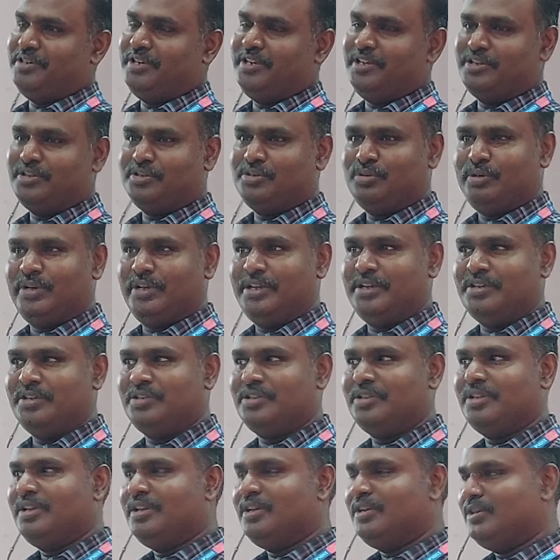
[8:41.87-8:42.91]
Dear
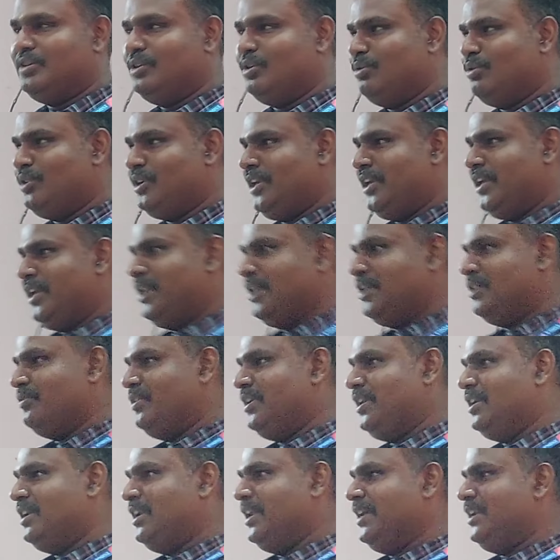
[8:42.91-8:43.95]
students, don't take it
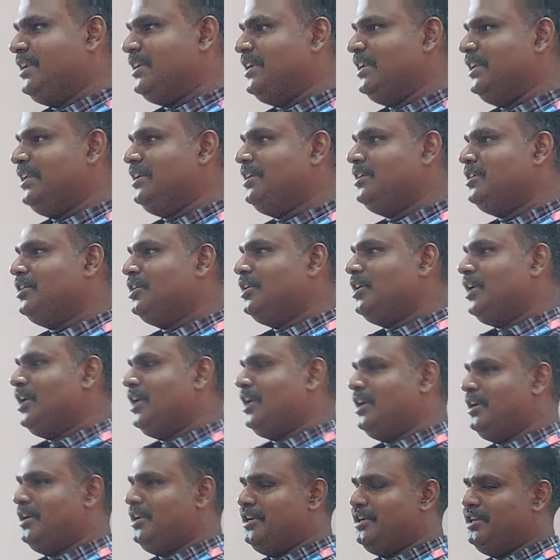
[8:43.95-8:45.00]
very lightly,
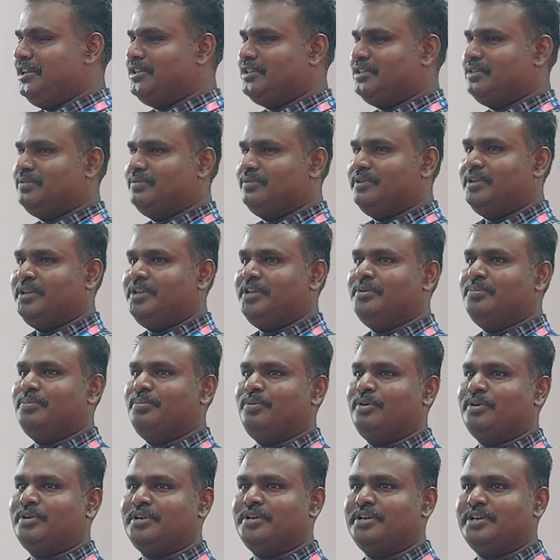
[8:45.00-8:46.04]
and it is a very
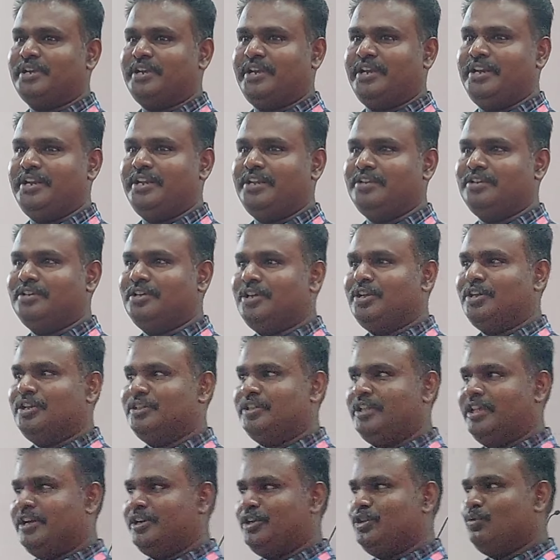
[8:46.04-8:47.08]
important training
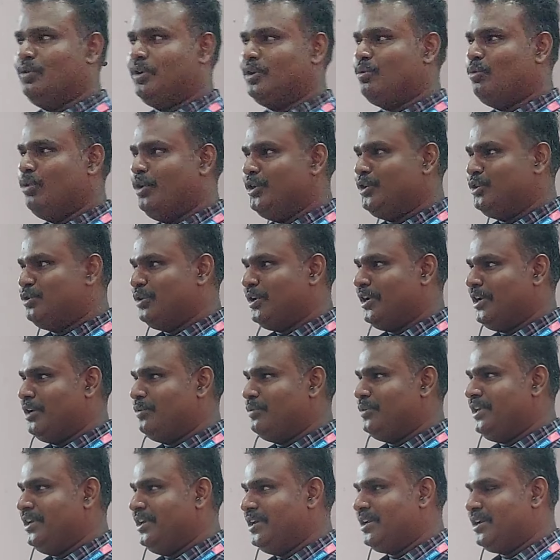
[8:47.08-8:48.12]
that you are going to
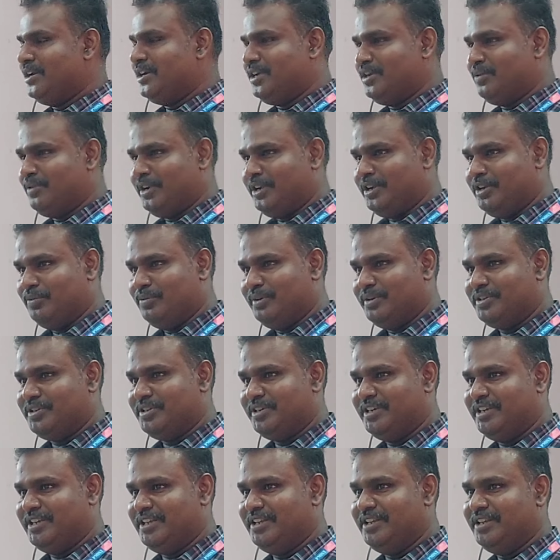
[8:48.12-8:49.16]
have here at our
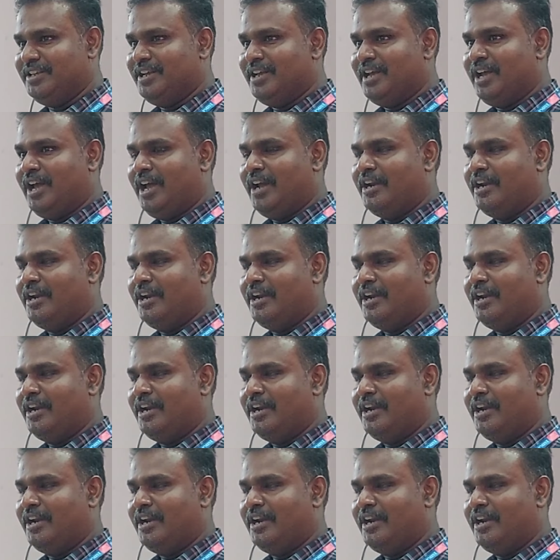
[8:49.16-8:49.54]
university,